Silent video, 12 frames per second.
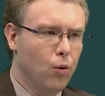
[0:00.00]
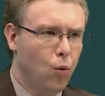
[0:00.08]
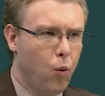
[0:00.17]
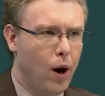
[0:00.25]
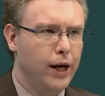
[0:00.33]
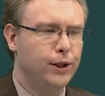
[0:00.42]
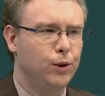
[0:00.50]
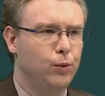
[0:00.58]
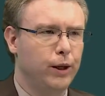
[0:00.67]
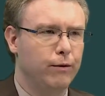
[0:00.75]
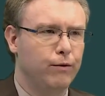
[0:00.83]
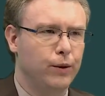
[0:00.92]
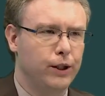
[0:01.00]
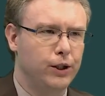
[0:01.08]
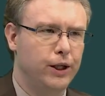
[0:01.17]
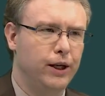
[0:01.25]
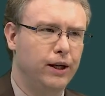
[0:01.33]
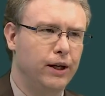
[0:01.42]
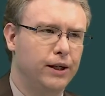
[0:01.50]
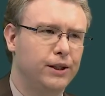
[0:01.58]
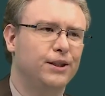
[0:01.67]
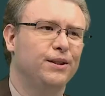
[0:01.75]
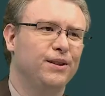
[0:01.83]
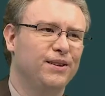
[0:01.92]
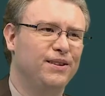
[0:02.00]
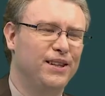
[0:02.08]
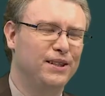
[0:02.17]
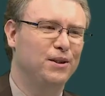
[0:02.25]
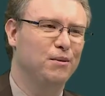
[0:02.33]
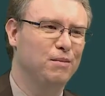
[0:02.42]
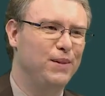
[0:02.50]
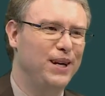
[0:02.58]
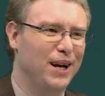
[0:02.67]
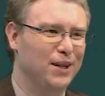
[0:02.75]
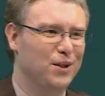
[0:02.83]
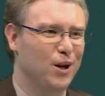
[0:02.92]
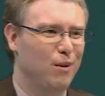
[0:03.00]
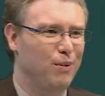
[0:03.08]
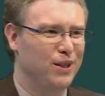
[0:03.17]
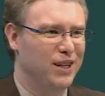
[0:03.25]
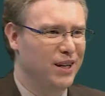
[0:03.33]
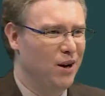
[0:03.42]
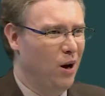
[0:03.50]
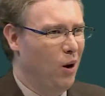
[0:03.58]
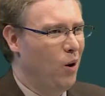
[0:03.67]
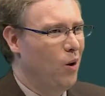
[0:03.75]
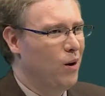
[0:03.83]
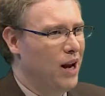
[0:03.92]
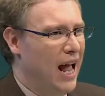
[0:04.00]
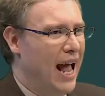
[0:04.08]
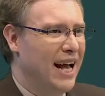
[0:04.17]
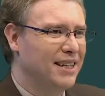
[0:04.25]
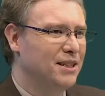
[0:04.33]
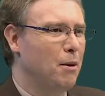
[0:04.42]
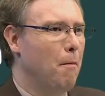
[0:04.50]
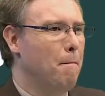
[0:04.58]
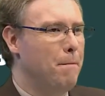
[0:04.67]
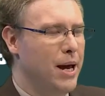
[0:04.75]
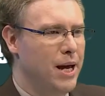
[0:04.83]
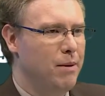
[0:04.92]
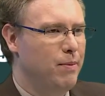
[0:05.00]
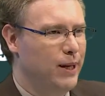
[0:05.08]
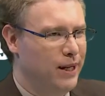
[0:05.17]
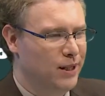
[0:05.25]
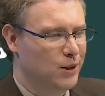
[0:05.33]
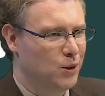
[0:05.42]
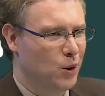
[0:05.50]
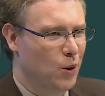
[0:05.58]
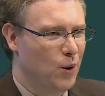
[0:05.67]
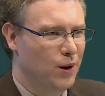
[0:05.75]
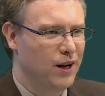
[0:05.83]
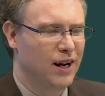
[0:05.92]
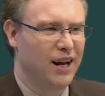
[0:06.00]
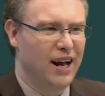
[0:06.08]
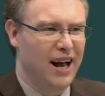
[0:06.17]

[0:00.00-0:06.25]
Why should we avoid Chinglish? This can be interpreted a lot as baby talk.